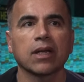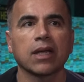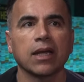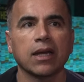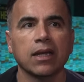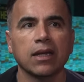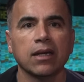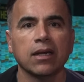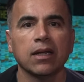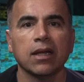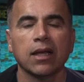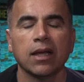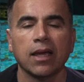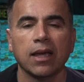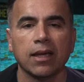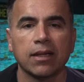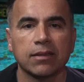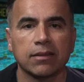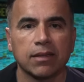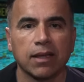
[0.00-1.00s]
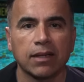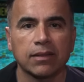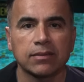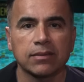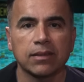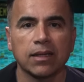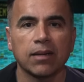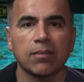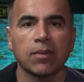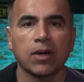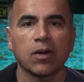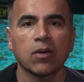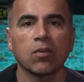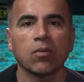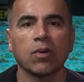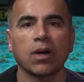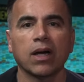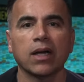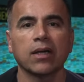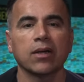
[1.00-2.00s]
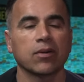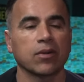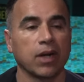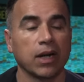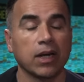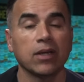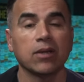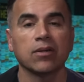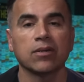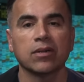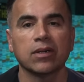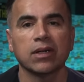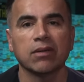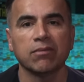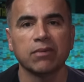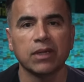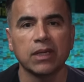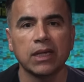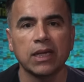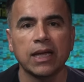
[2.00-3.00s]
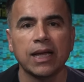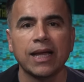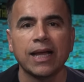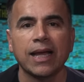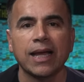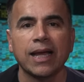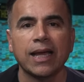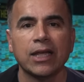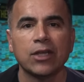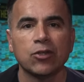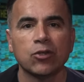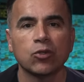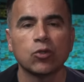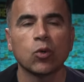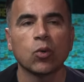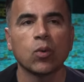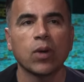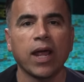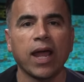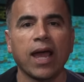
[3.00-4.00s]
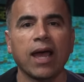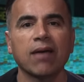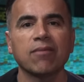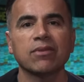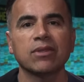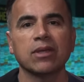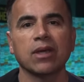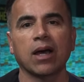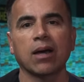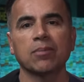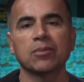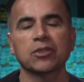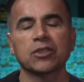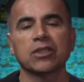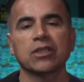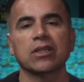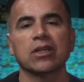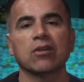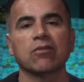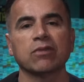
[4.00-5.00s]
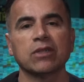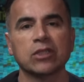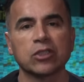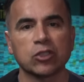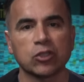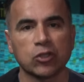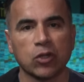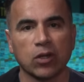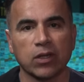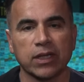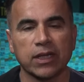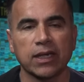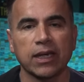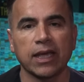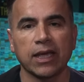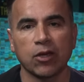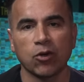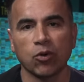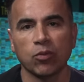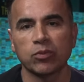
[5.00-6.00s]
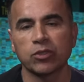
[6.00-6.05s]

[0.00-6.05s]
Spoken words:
getting a Tesla Model Y or any other EV and you don't have the option of installing a home